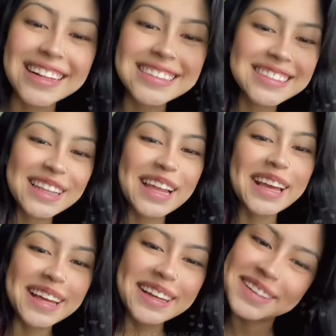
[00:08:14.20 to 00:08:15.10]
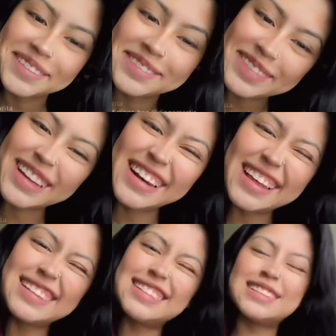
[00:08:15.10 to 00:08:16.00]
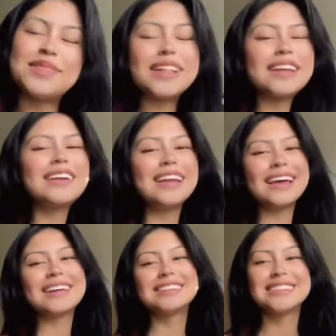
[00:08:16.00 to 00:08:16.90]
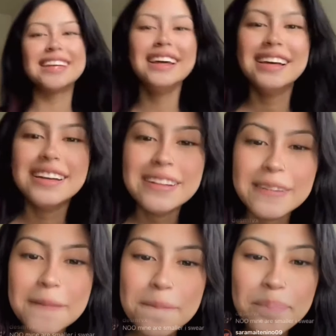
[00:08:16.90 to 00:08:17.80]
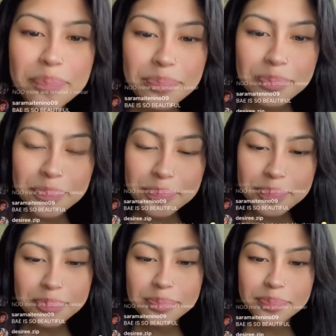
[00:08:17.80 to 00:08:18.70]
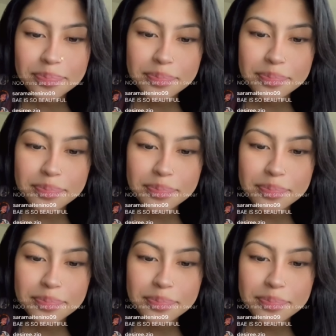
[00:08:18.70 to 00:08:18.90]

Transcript: that's like mainly it's just my little legs. mm.